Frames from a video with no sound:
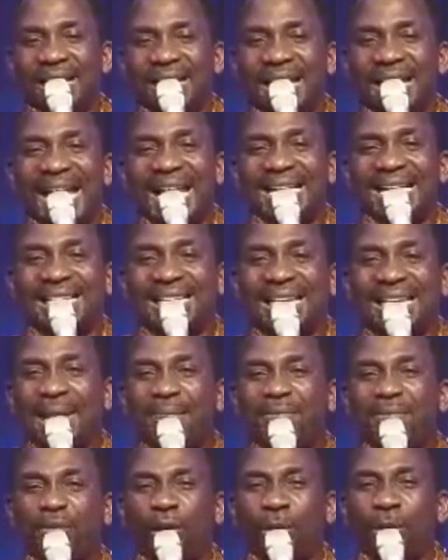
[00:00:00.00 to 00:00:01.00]

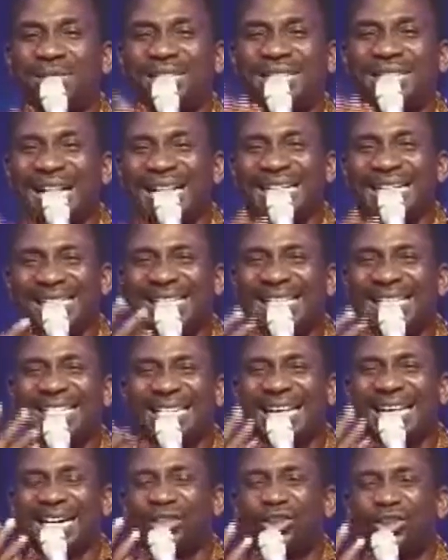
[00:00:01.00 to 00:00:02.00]
escape from
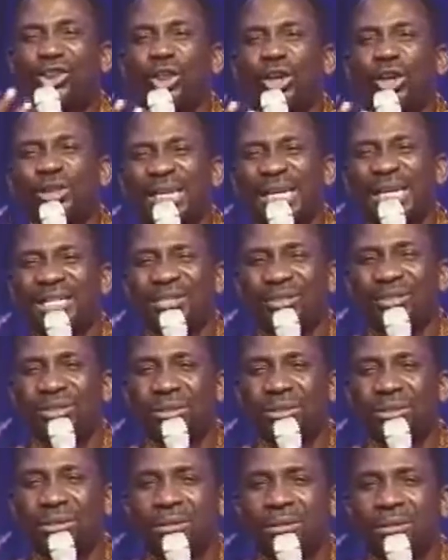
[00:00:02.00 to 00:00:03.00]
scarcity and
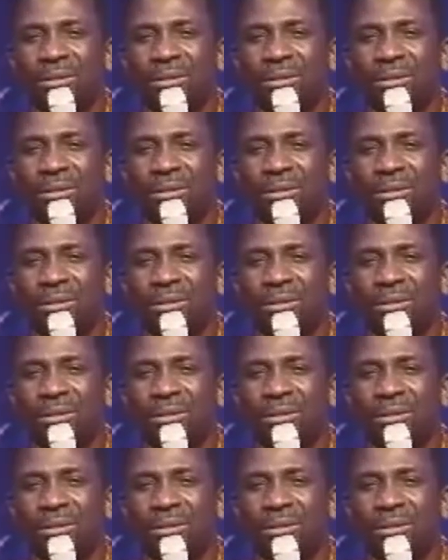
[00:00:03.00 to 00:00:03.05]
shortage,